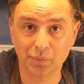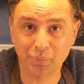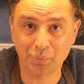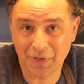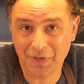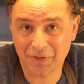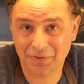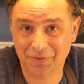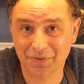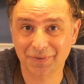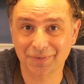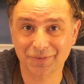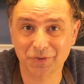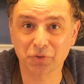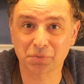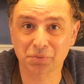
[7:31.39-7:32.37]
please
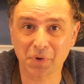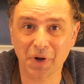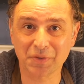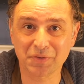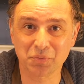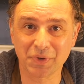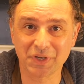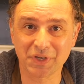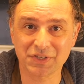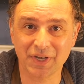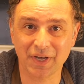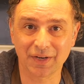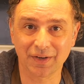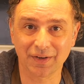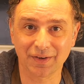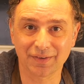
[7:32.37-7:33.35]
subscribe to my
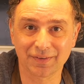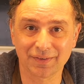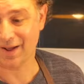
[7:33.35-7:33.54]
channel.